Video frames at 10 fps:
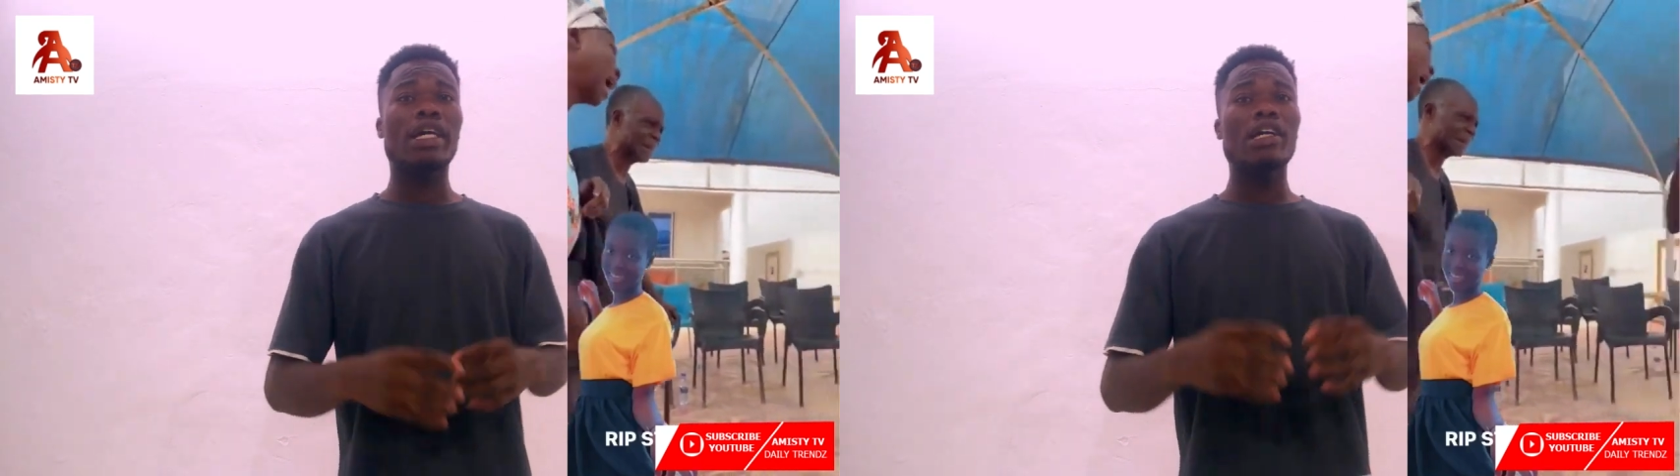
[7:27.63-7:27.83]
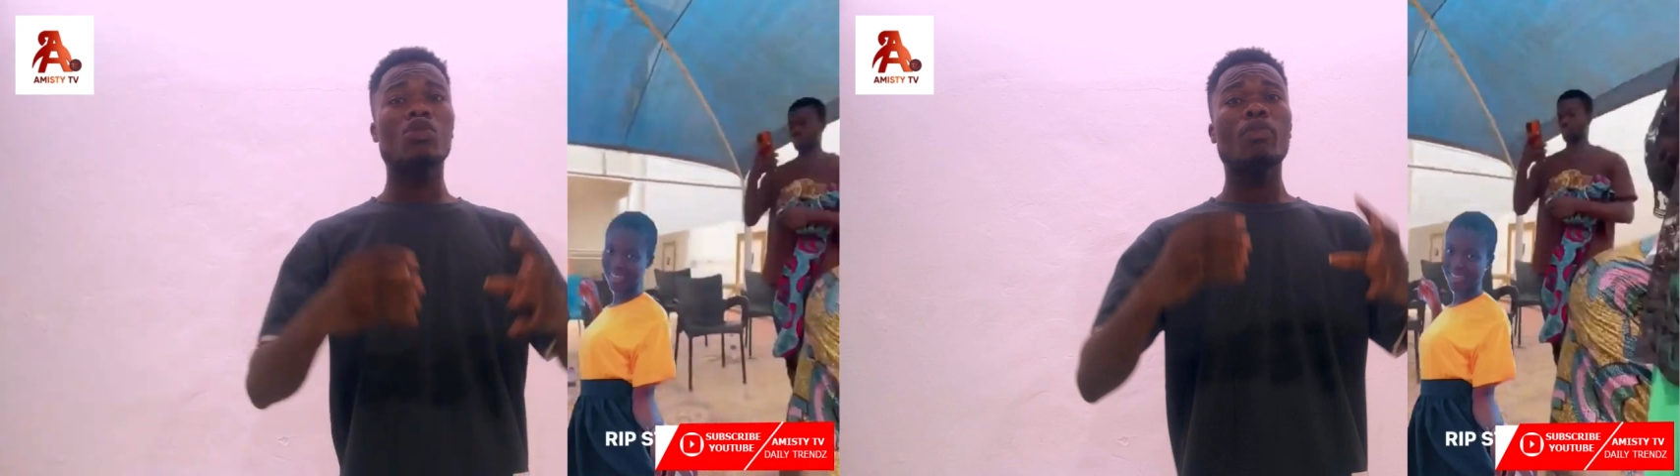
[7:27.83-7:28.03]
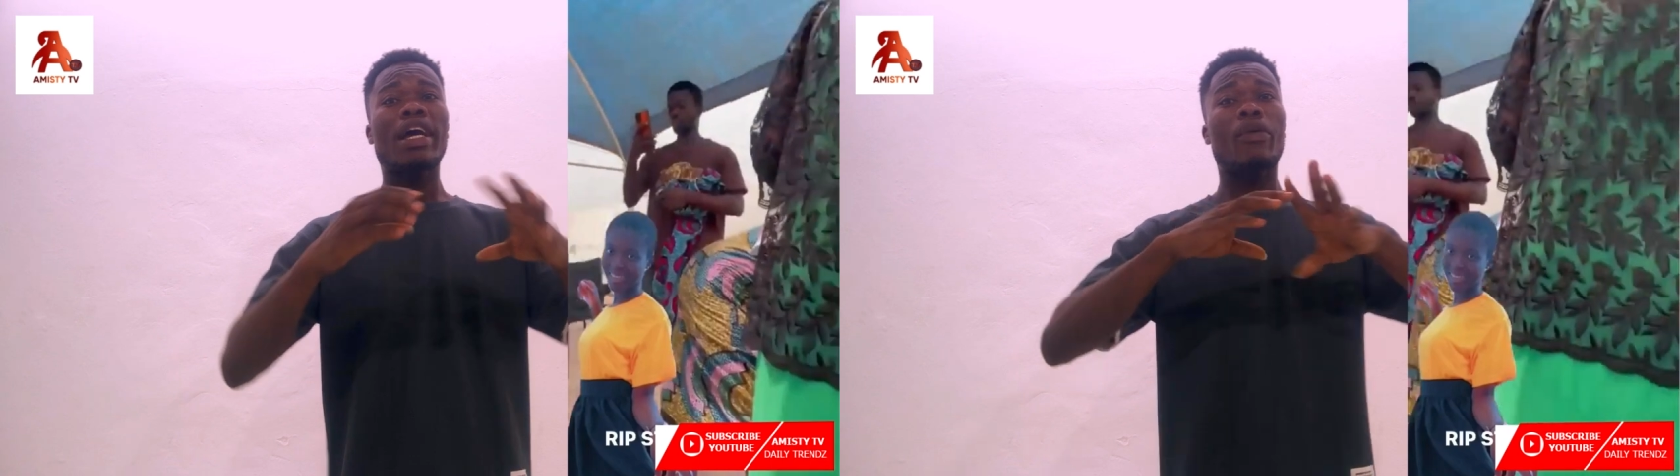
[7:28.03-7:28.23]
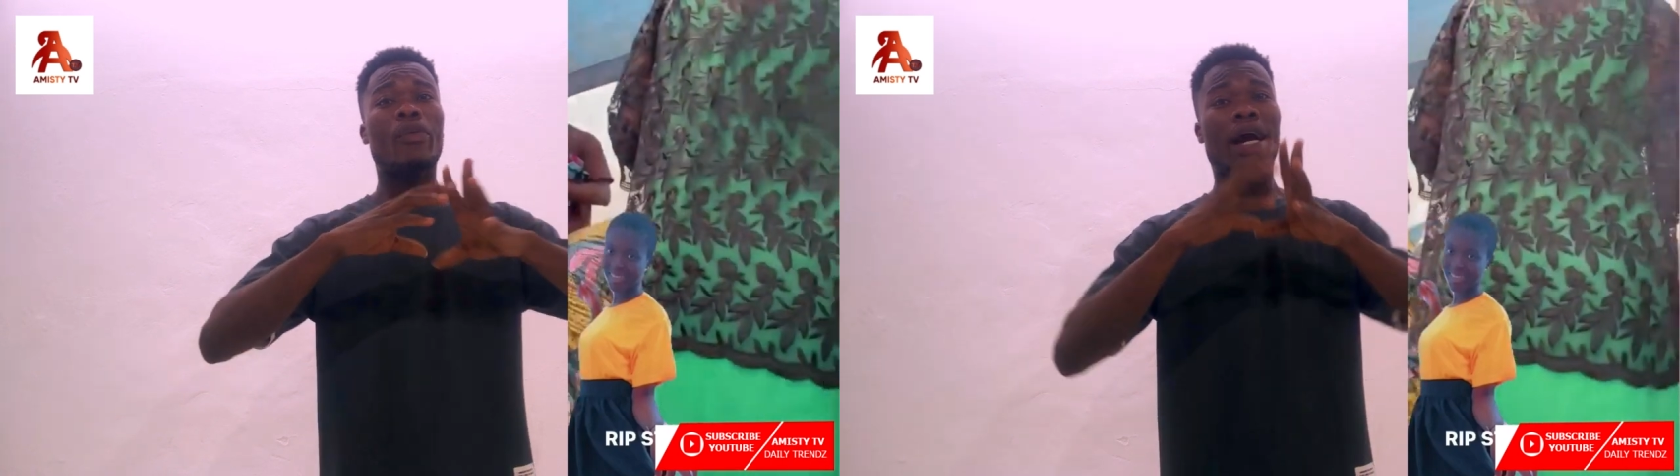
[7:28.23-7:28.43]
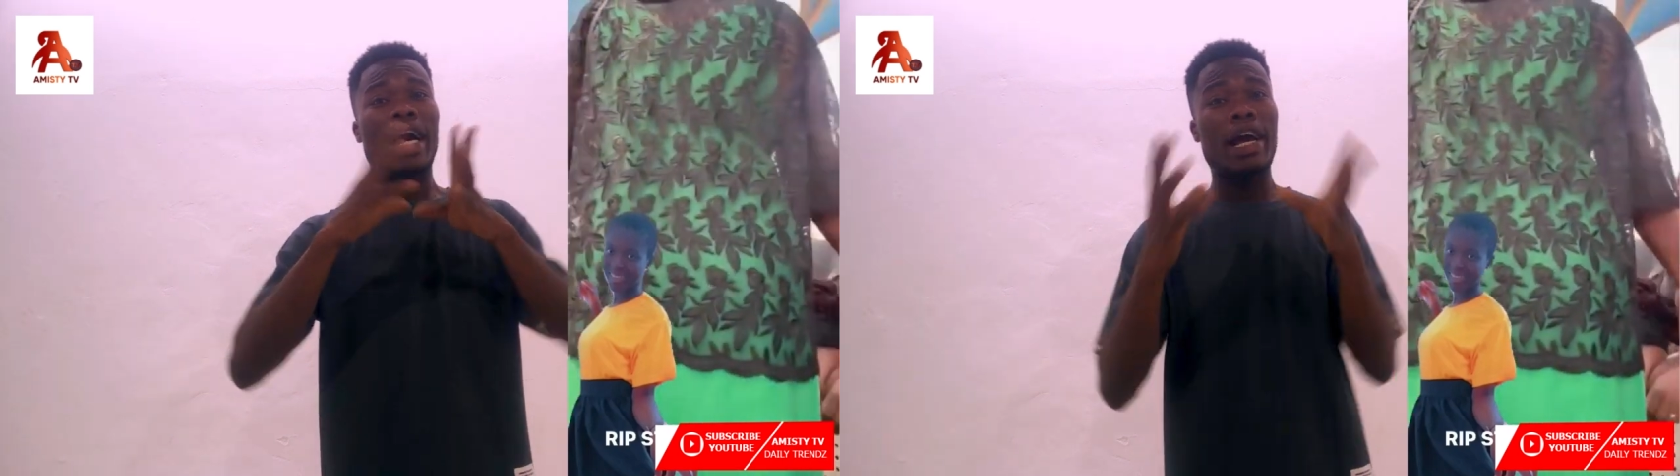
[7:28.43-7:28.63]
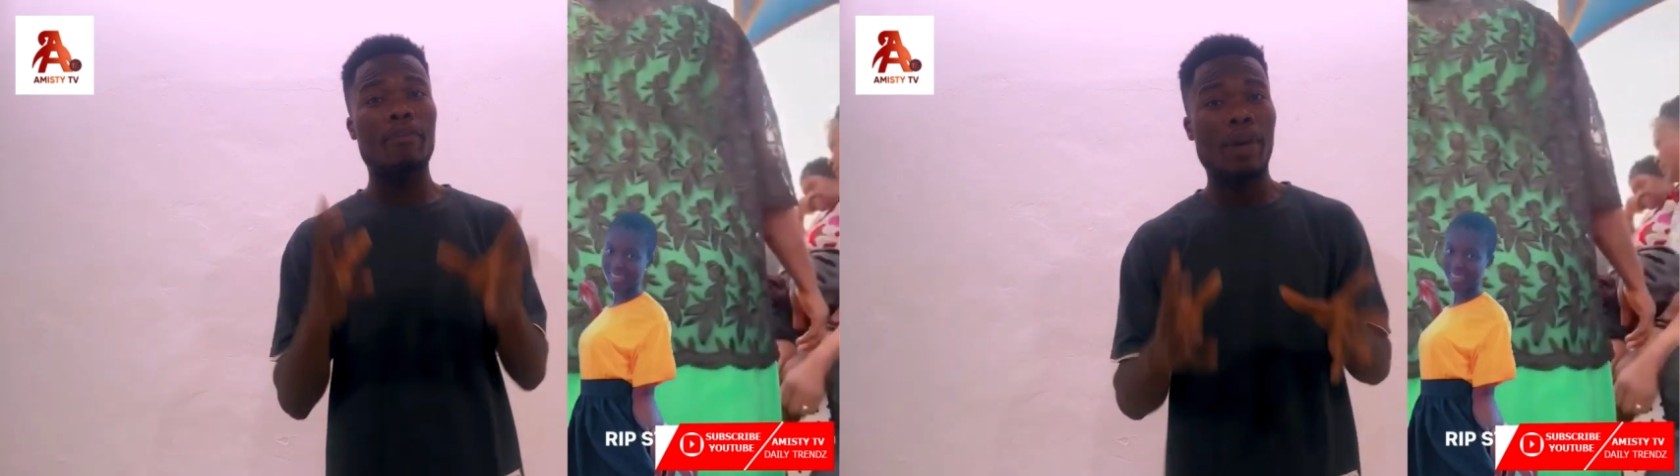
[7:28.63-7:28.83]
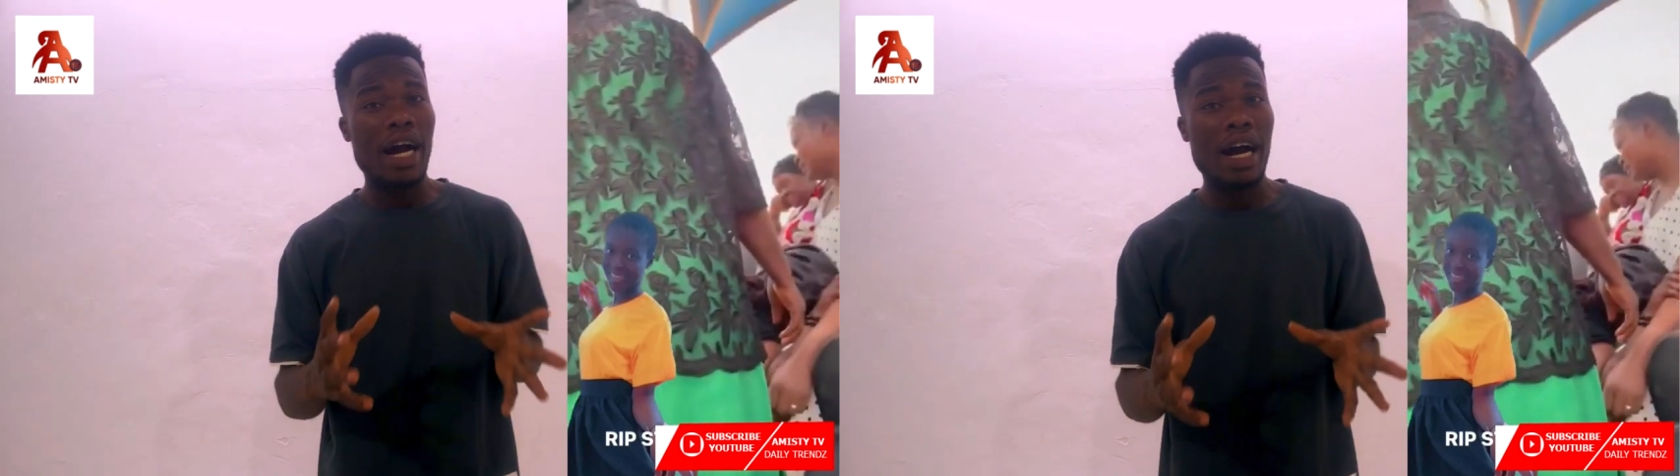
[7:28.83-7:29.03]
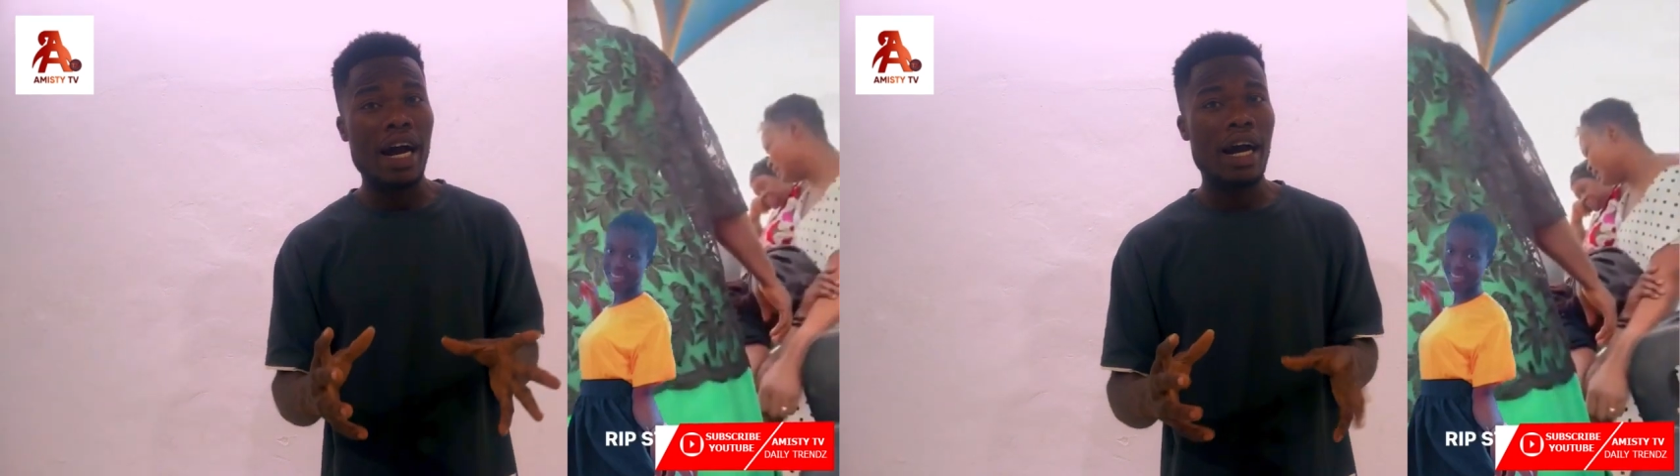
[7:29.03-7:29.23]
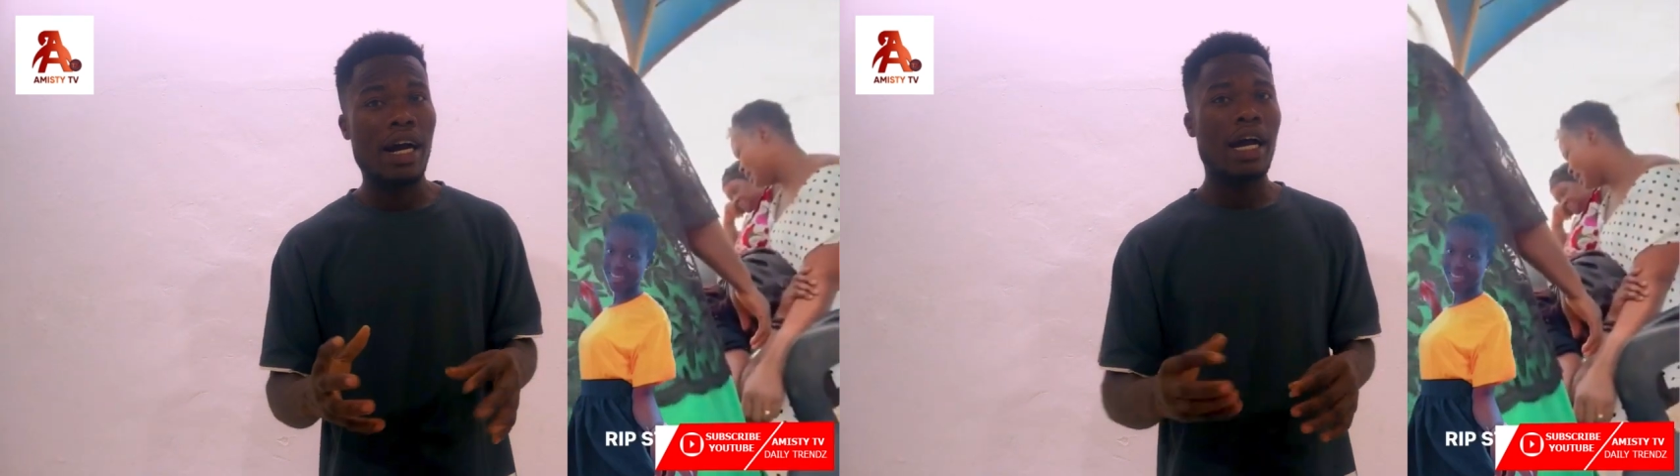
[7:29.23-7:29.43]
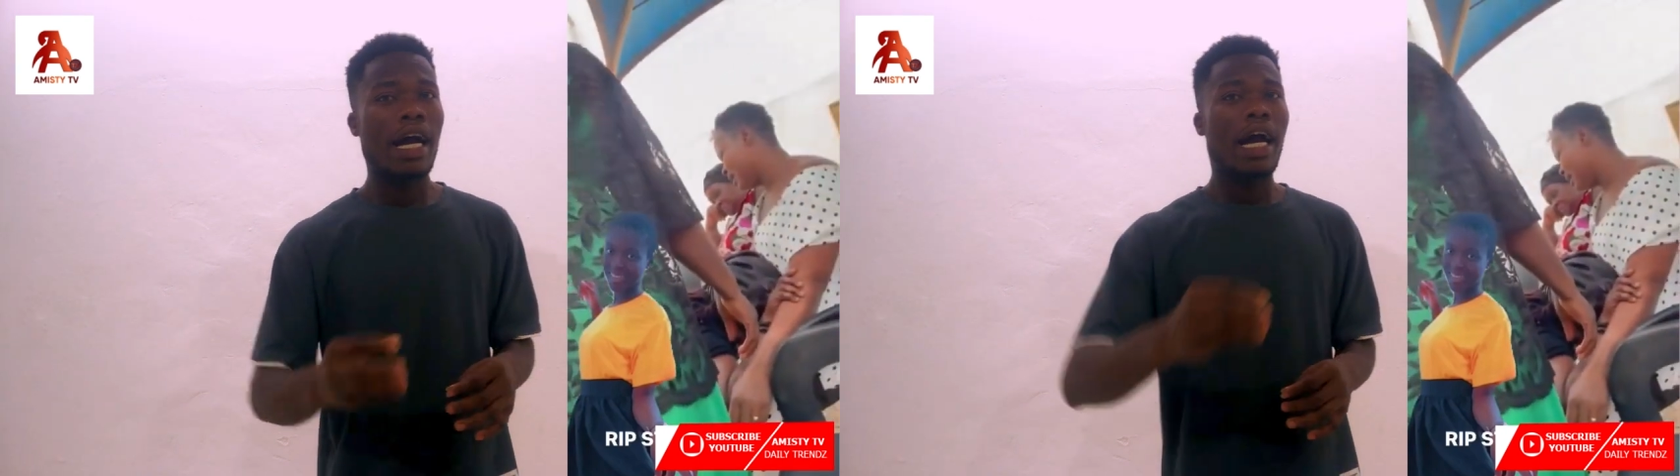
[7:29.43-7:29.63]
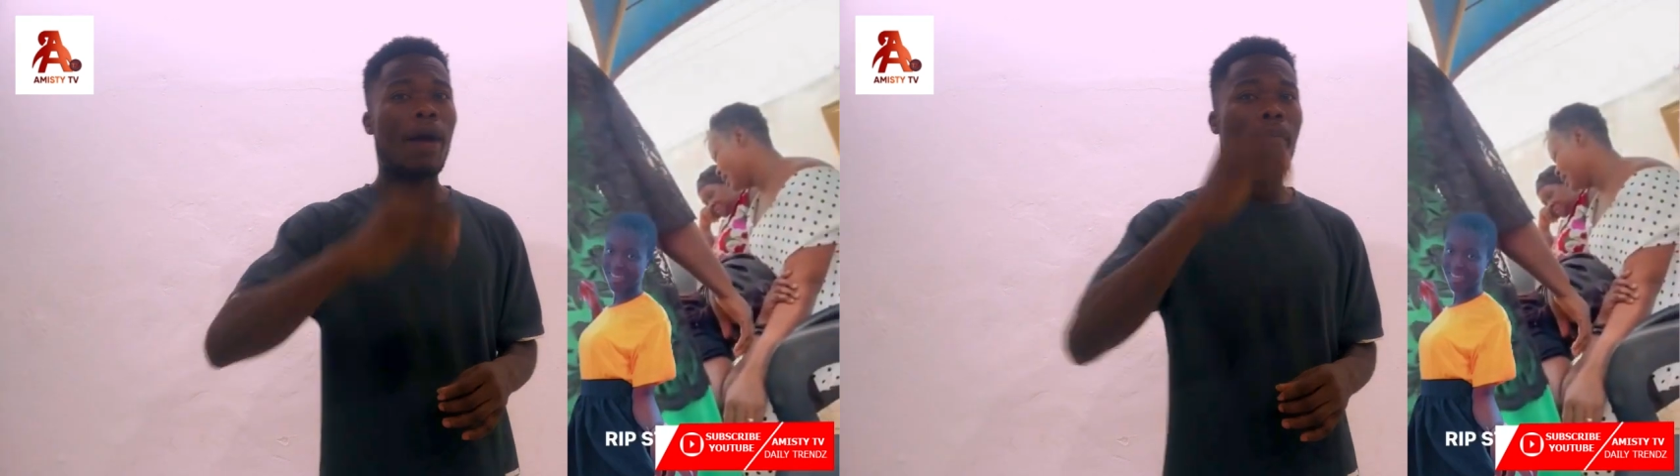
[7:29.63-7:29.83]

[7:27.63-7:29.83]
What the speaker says: it may have your high pan, a